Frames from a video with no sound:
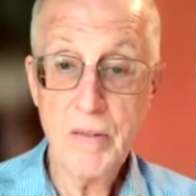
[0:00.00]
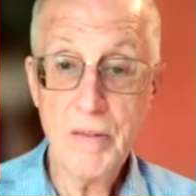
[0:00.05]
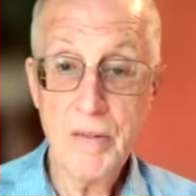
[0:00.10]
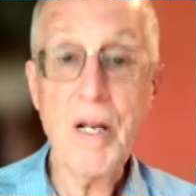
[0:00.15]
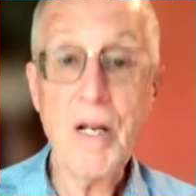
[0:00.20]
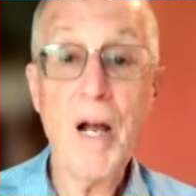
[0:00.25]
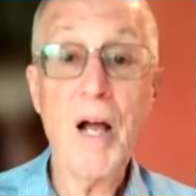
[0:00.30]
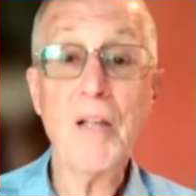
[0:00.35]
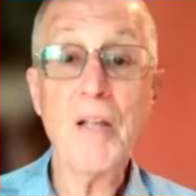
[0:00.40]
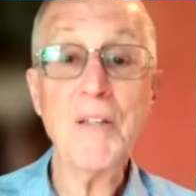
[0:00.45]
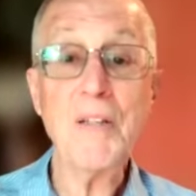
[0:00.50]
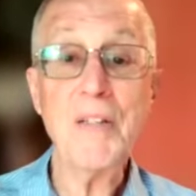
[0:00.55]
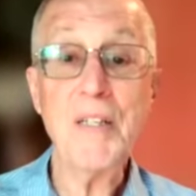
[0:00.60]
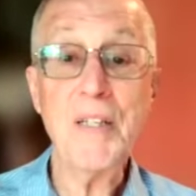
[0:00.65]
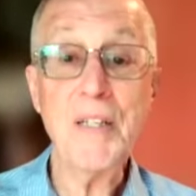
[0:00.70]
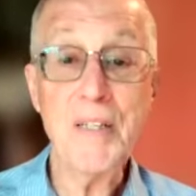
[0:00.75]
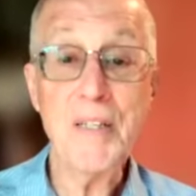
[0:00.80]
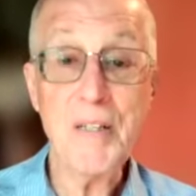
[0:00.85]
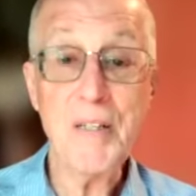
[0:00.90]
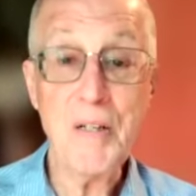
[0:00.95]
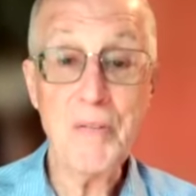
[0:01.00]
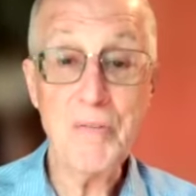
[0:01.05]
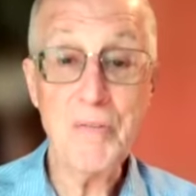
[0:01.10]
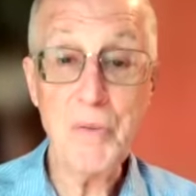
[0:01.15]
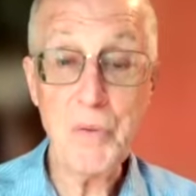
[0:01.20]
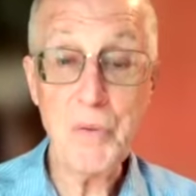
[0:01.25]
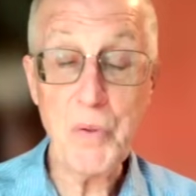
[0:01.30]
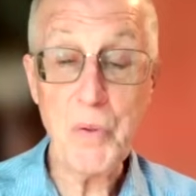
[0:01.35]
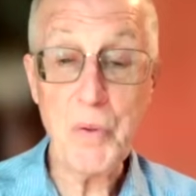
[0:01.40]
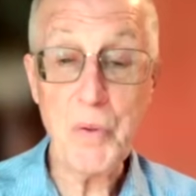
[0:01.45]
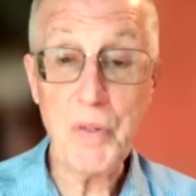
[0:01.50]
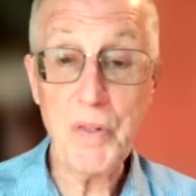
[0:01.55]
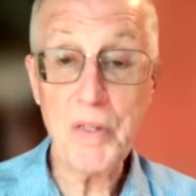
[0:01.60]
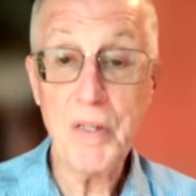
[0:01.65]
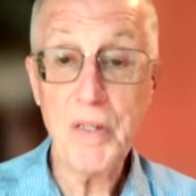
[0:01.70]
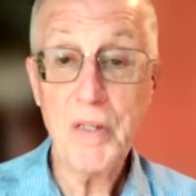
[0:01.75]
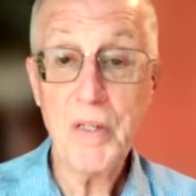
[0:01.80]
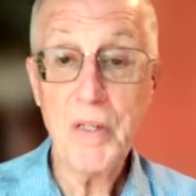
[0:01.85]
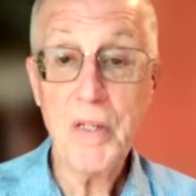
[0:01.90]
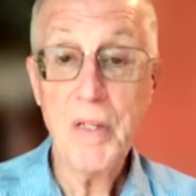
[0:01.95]
colony of New York,
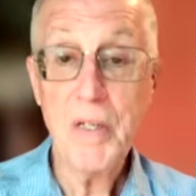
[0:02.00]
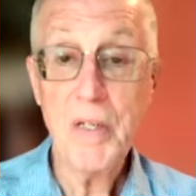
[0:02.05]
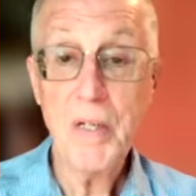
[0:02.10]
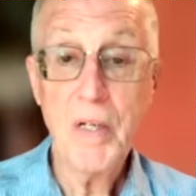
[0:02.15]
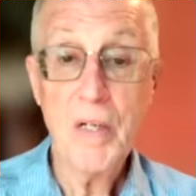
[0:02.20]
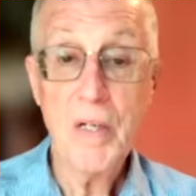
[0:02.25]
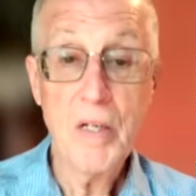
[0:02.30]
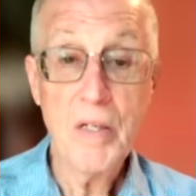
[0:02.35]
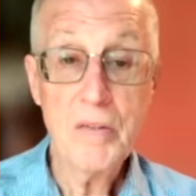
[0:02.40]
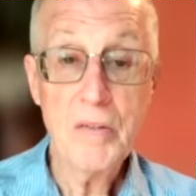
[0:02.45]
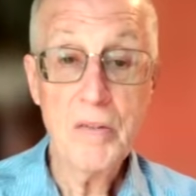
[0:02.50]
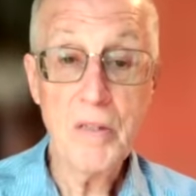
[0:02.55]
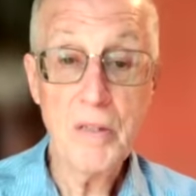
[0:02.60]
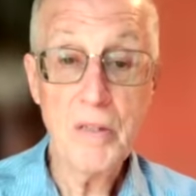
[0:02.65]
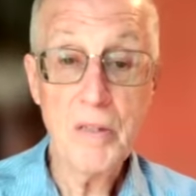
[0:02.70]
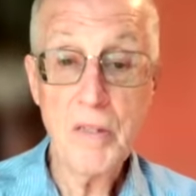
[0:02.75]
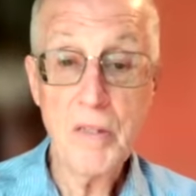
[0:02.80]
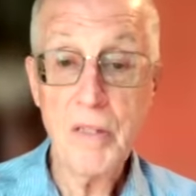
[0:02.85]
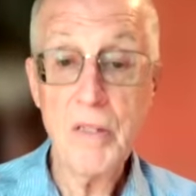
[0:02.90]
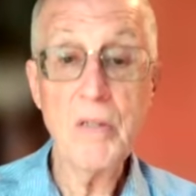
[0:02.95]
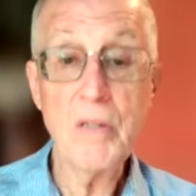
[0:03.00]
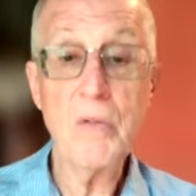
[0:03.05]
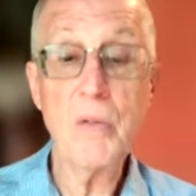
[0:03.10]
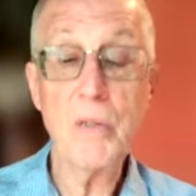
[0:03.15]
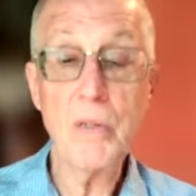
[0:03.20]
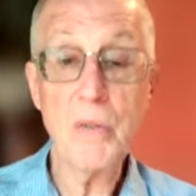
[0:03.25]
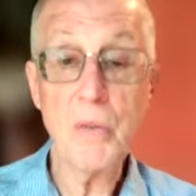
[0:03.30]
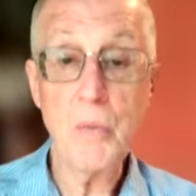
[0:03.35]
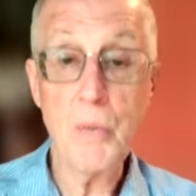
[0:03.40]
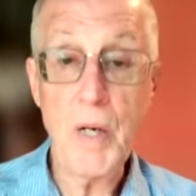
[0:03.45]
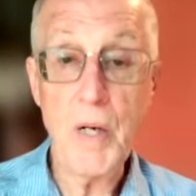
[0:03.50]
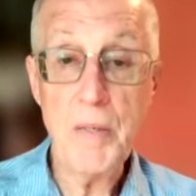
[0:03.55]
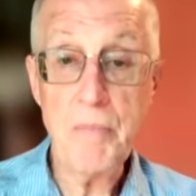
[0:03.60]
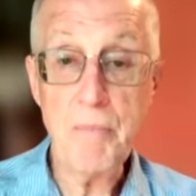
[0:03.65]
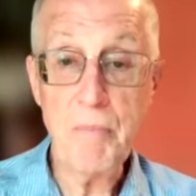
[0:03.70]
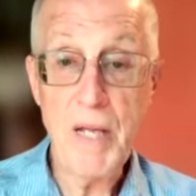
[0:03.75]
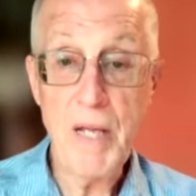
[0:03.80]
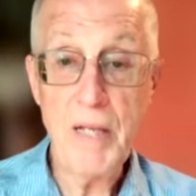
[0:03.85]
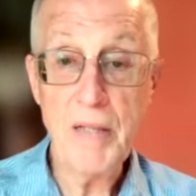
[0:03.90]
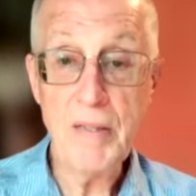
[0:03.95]
to kill all the white
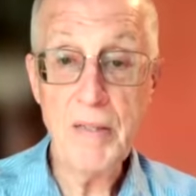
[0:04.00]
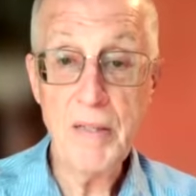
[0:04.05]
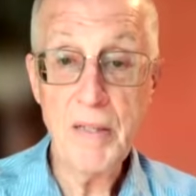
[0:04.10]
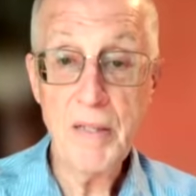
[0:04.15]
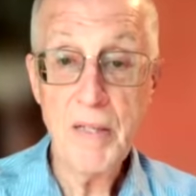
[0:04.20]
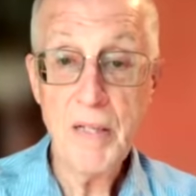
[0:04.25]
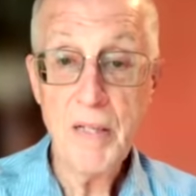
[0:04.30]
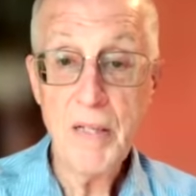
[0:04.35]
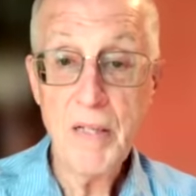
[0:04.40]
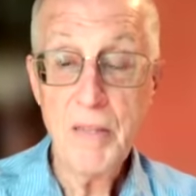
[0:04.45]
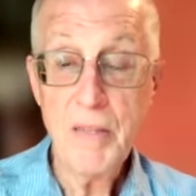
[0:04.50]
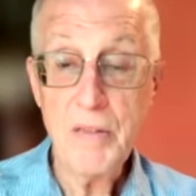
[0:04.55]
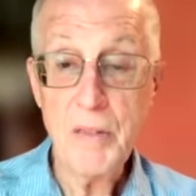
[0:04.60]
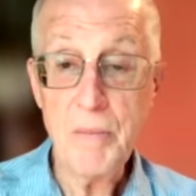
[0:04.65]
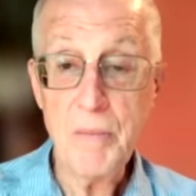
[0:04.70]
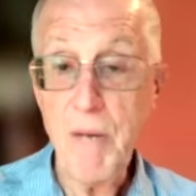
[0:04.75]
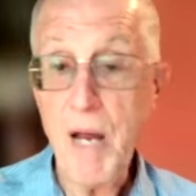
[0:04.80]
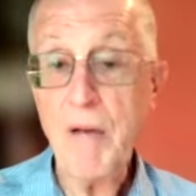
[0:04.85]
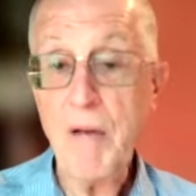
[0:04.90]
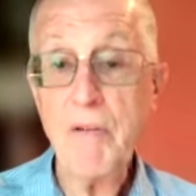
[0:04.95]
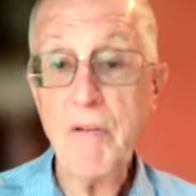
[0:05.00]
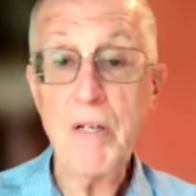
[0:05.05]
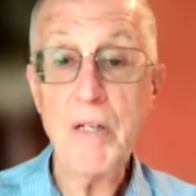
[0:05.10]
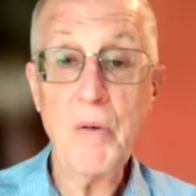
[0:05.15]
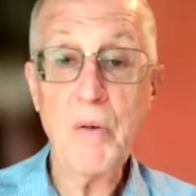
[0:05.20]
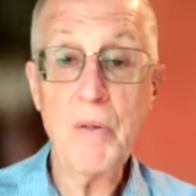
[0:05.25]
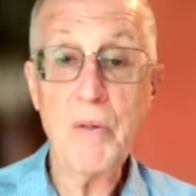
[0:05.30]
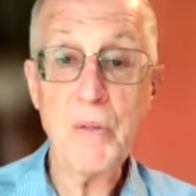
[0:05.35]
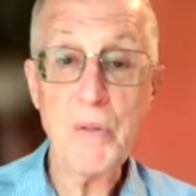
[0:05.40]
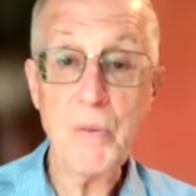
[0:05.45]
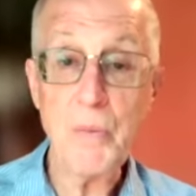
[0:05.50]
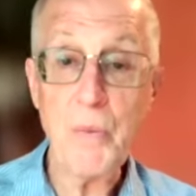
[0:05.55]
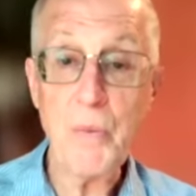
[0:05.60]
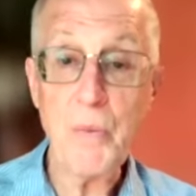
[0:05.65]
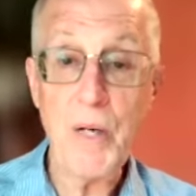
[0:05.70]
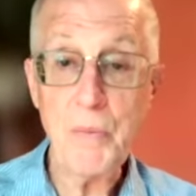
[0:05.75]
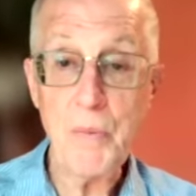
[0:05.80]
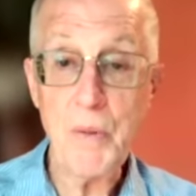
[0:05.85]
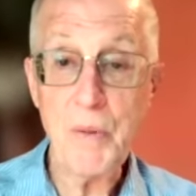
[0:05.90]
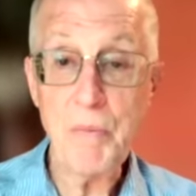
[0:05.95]
men, to marry all the
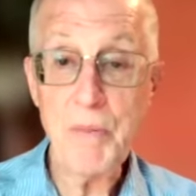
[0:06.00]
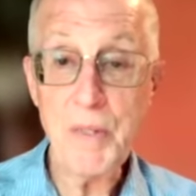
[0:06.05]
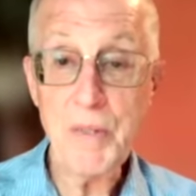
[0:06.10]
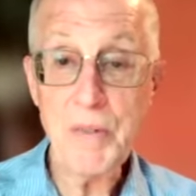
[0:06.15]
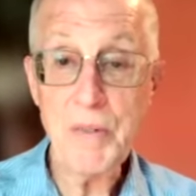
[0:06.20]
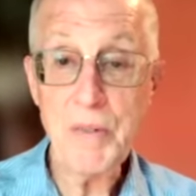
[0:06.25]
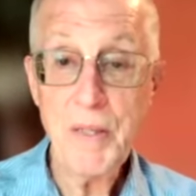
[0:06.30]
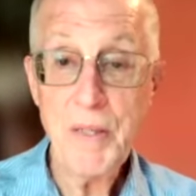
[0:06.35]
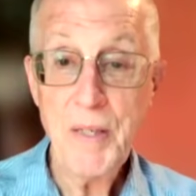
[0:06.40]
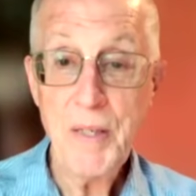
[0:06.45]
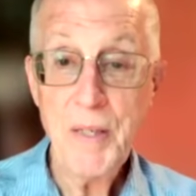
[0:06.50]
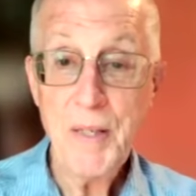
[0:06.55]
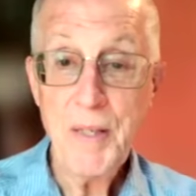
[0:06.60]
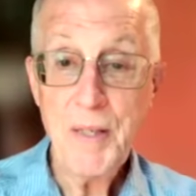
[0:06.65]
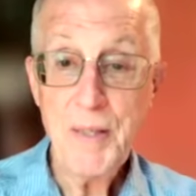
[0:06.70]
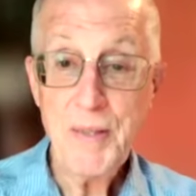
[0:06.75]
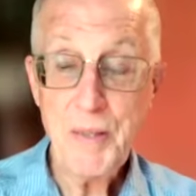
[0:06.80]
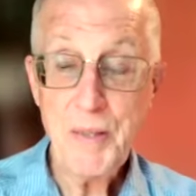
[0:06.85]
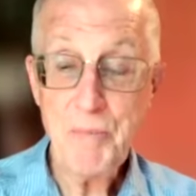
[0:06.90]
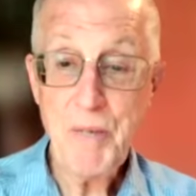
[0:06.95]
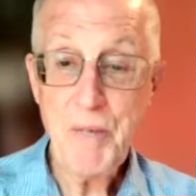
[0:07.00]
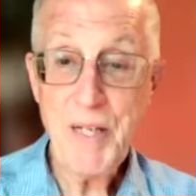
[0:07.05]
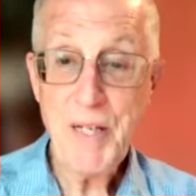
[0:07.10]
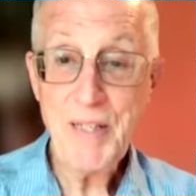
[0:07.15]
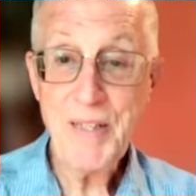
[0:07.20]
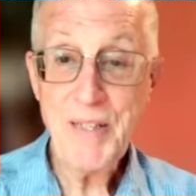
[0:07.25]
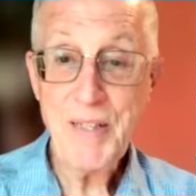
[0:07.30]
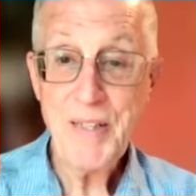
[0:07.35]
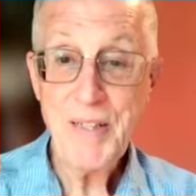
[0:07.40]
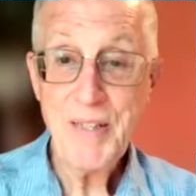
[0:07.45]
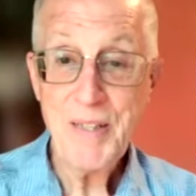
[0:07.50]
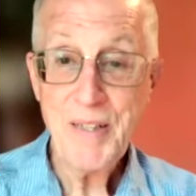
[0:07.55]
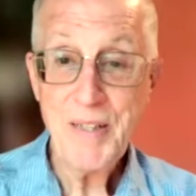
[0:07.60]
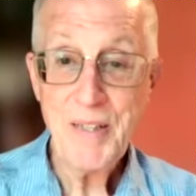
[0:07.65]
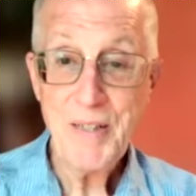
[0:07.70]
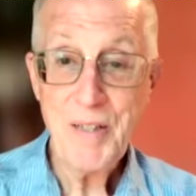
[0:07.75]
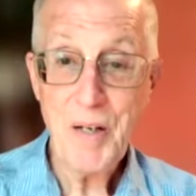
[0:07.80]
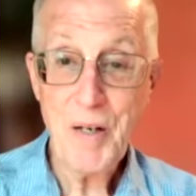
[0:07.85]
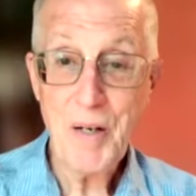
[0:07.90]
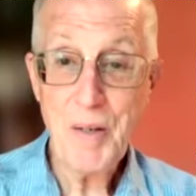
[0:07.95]
white women, to make
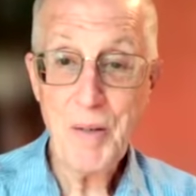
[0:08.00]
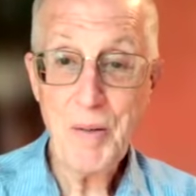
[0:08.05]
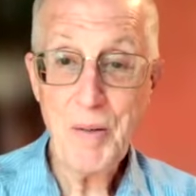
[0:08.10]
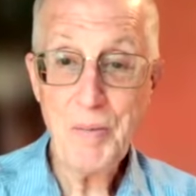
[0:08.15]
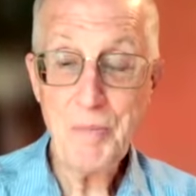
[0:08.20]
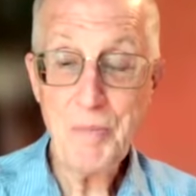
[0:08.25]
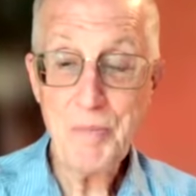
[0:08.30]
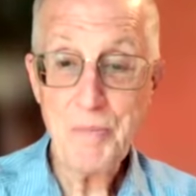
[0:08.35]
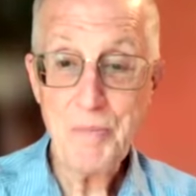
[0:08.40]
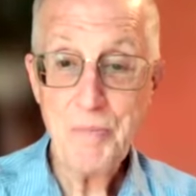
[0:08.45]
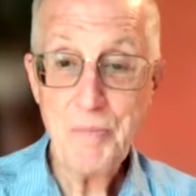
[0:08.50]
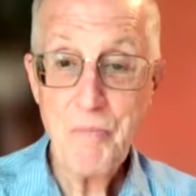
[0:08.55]
Hudson